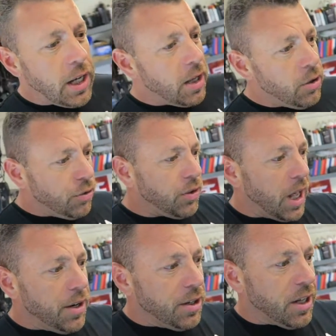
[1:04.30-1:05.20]
and get those
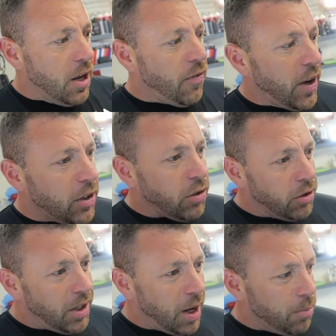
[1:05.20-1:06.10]
kind of defects
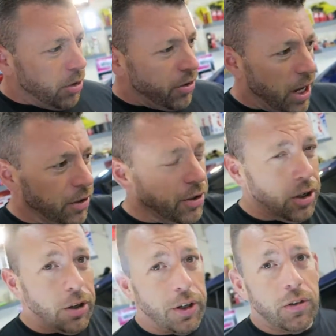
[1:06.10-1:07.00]
on camera. That
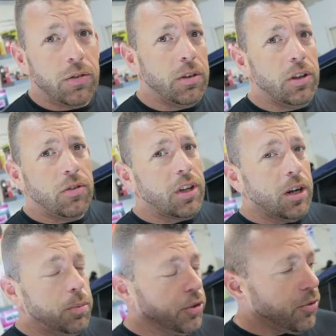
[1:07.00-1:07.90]
door is
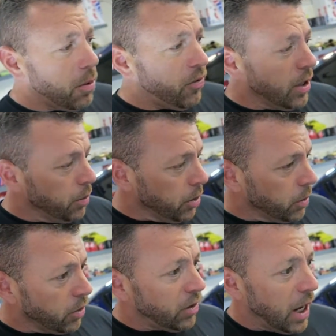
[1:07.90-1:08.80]
terrible, to be fair with you, when
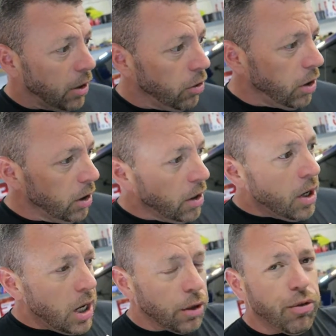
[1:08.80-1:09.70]
you start looking.
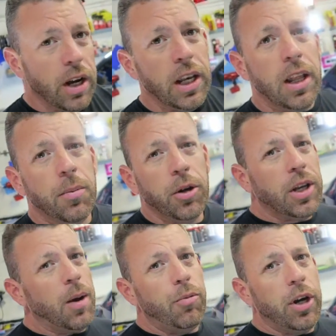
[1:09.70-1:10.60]
I'll try and get them on
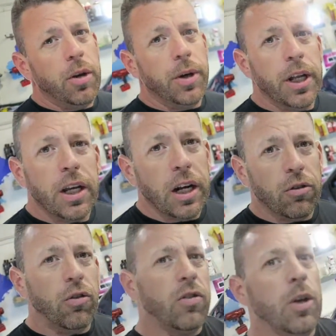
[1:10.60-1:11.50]
camera anyway, and you can
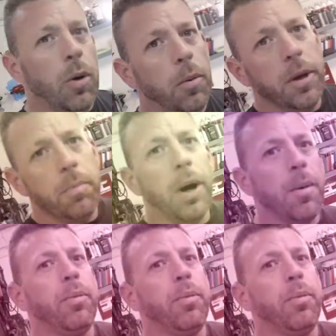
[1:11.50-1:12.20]
actually see what I mean by